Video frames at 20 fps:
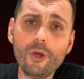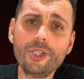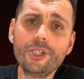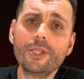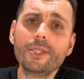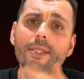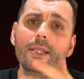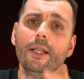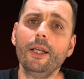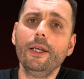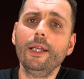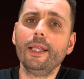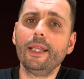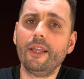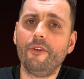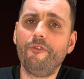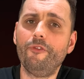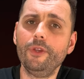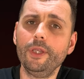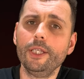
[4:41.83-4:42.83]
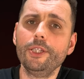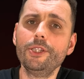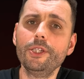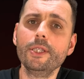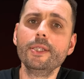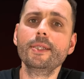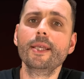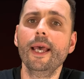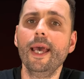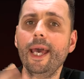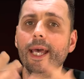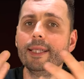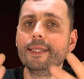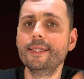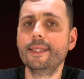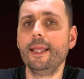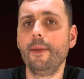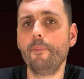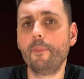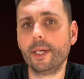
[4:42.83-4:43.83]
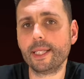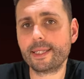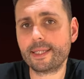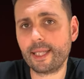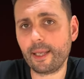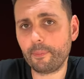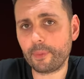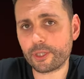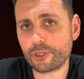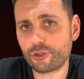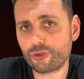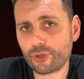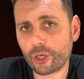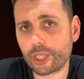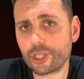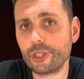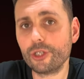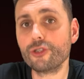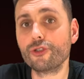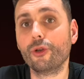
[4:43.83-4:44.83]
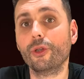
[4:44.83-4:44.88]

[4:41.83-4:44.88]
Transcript: we're just learning definitions and step-by-step instructions